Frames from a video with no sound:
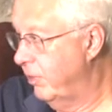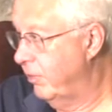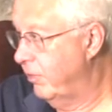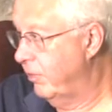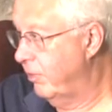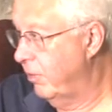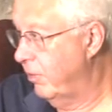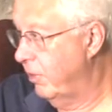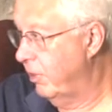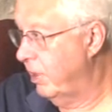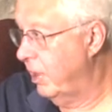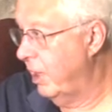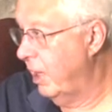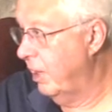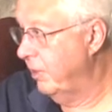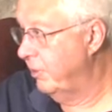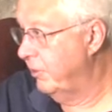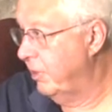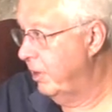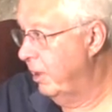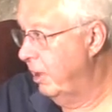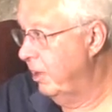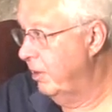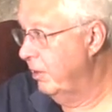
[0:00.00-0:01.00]
it sort of
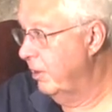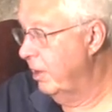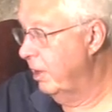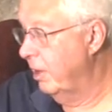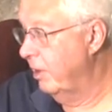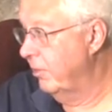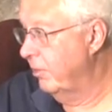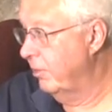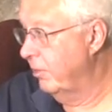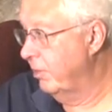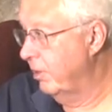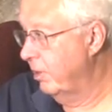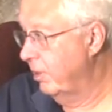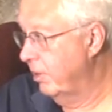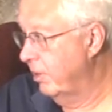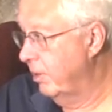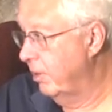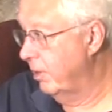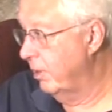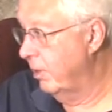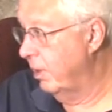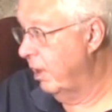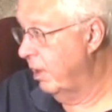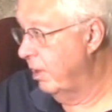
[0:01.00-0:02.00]
cascade down uh,
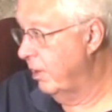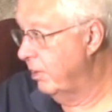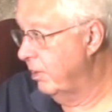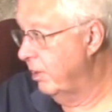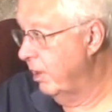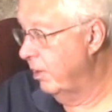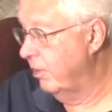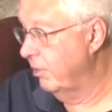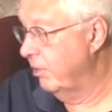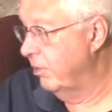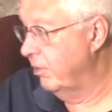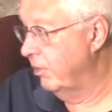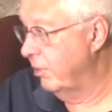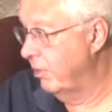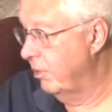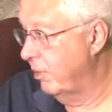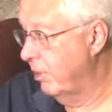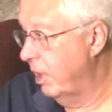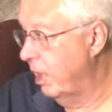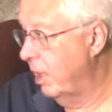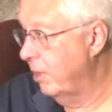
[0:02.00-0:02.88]
uh, down to